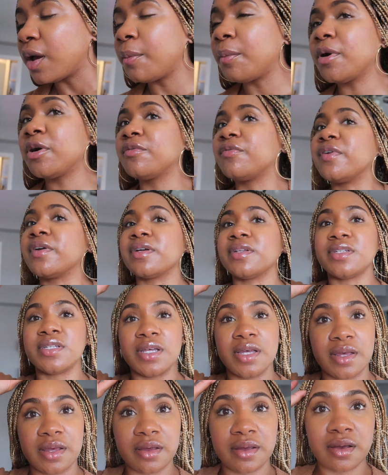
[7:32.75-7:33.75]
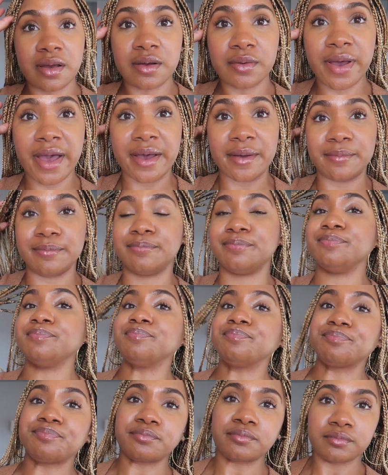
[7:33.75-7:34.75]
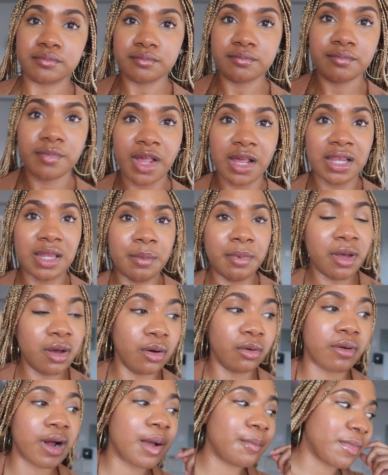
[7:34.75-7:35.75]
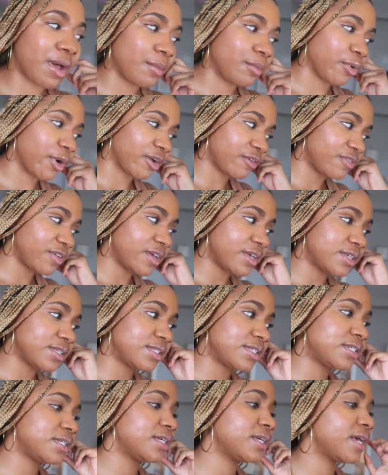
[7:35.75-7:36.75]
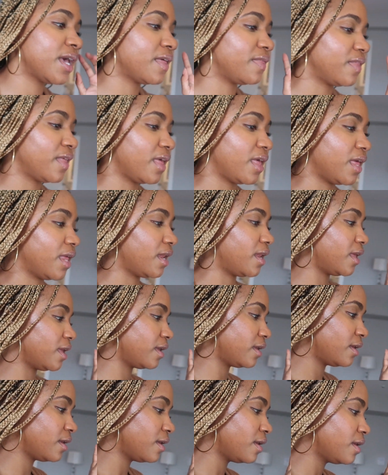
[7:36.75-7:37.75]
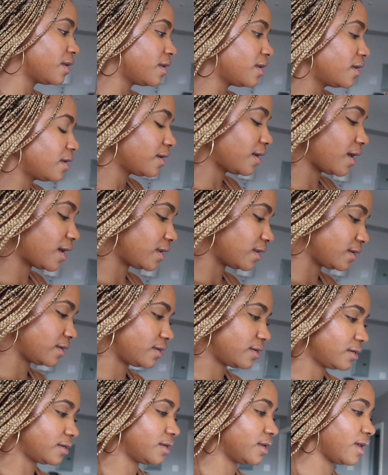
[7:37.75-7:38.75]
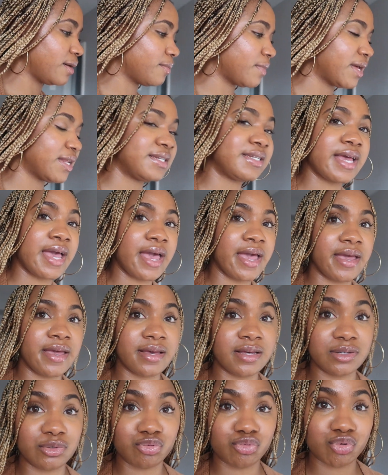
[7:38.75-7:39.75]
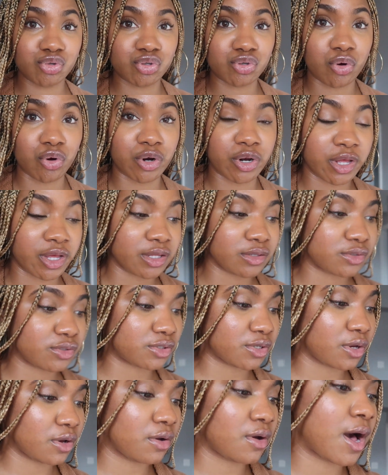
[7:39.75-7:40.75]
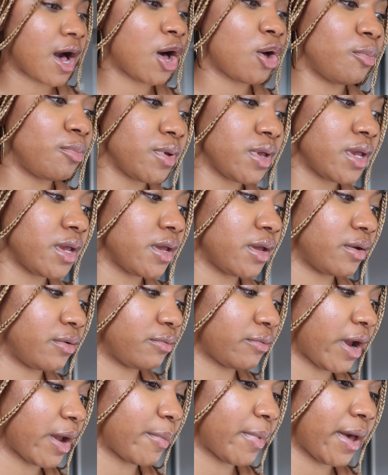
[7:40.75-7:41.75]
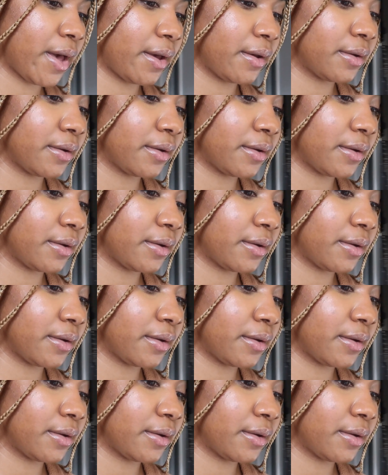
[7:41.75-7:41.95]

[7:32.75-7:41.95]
Perfect. Okay, let me go grab my breakfast and then kind of get my day started. So I'll be right back.